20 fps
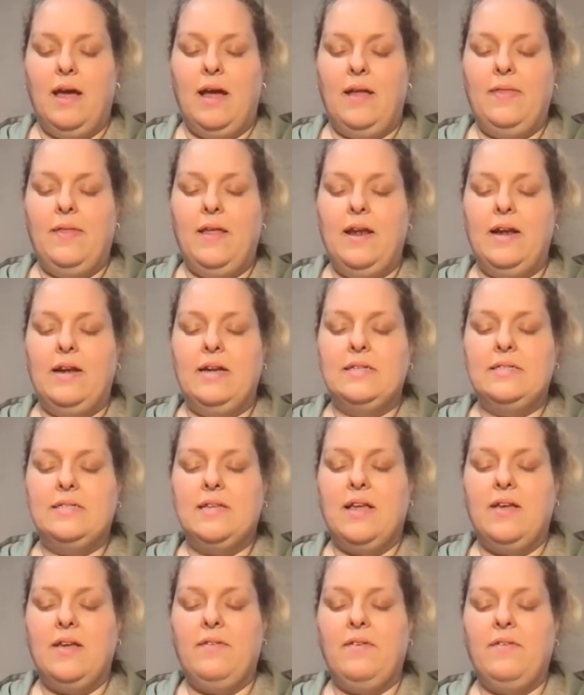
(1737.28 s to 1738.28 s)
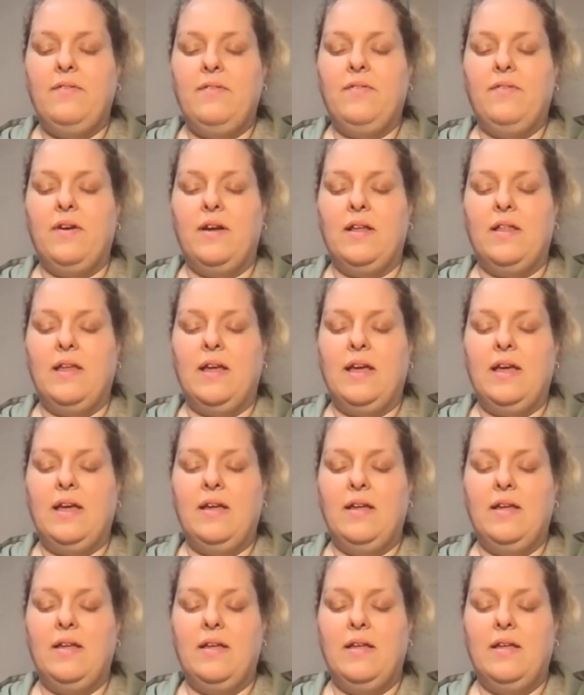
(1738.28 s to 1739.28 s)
and that it is given freely,